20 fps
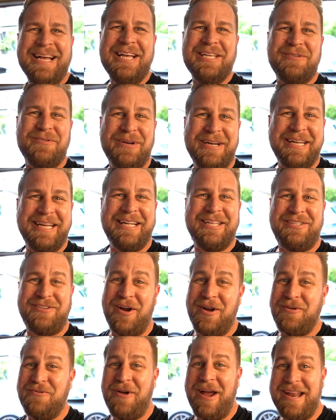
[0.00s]
so we're gonna get
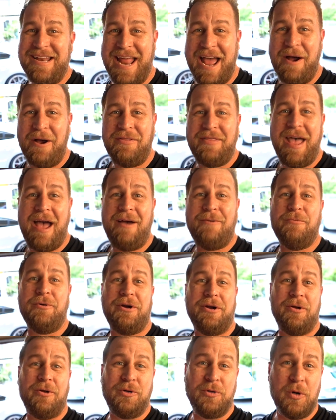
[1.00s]
started right now on that. We're
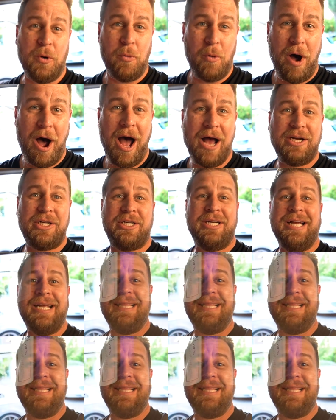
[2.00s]
gonna do a wash,